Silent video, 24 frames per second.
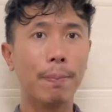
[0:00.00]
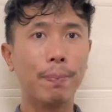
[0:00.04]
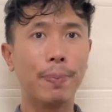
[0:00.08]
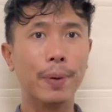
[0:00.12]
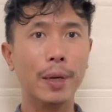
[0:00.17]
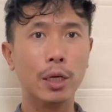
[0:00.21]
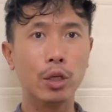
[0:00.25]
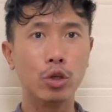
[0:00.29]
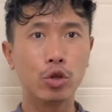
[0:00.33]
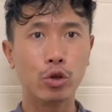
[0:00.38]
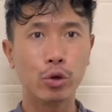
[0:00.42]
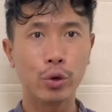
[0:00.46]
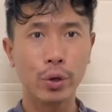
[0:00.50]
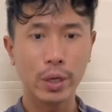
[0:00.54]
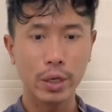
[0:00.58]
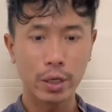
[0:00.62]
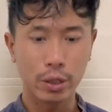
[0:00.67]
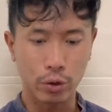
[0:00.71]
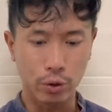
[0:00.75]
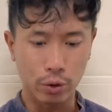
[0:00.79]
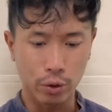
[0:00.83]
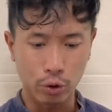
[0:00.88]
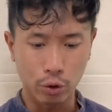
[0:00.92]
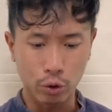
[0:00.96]

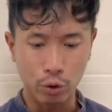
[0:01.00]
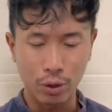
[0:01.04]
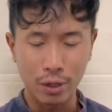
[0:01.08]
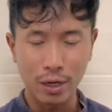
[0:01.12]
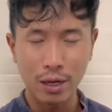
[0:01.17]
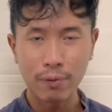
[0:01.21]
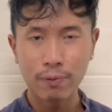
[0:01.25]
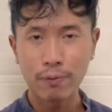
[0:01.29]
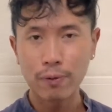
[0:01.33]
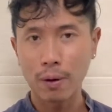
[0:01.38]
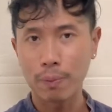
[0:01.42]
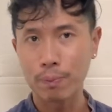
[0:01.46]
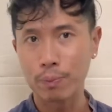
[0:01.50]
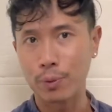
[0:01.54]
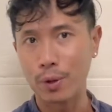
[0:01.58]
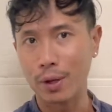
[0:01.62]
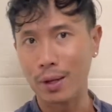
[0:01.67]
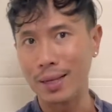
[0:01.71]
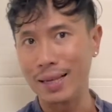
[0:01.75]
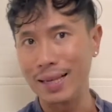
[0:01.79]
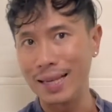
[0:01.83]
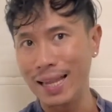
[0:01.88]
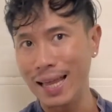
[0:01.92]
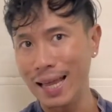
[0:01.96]
between you lift up
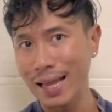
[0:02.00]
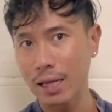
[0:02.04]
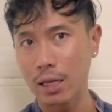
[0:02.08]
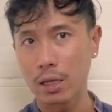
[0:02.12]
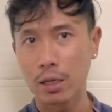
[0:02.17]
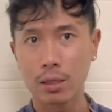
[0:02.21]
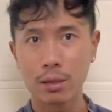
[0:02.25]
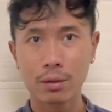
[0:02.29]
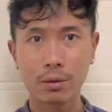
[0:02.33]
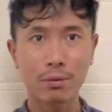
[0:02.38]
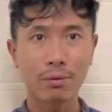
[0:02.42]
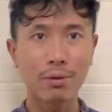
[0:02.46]
the leg,